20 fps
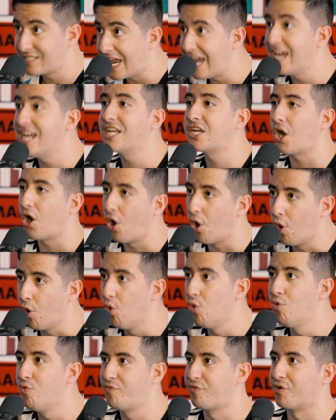take
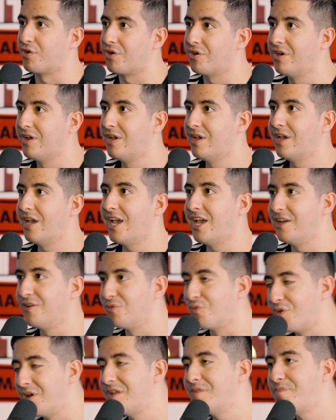over
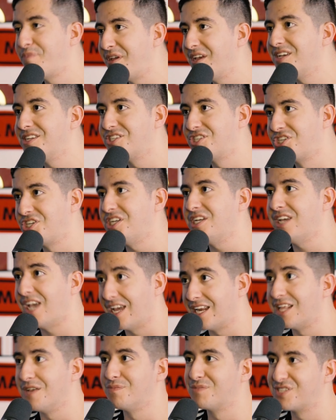and win PSG
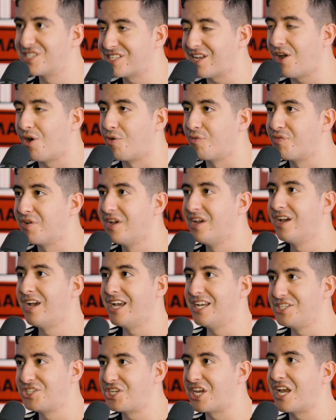and himself
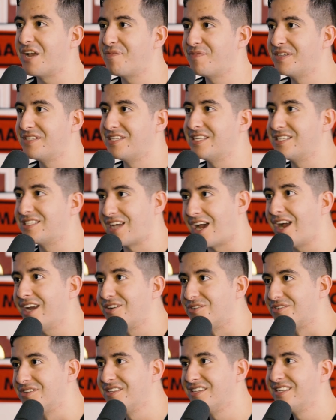a Champions League
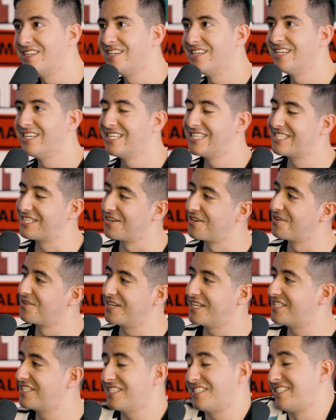title. Yeah.
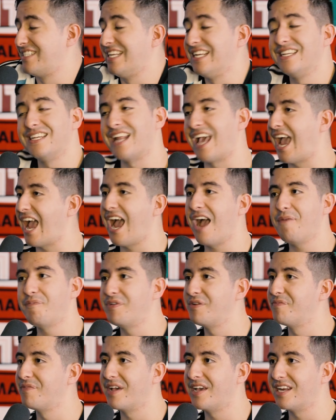So it just didn't
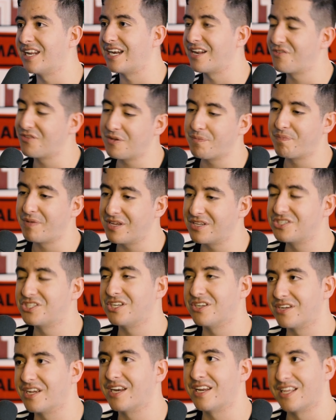happen, man. And I think
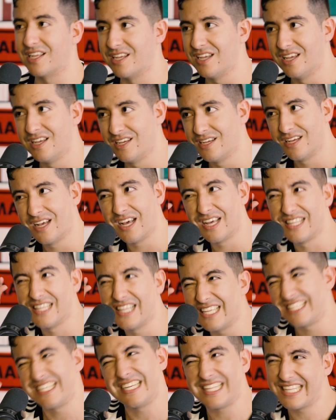PSG are getting
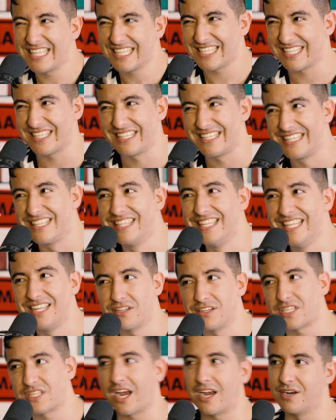a
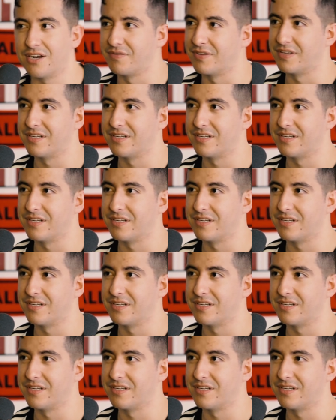little tired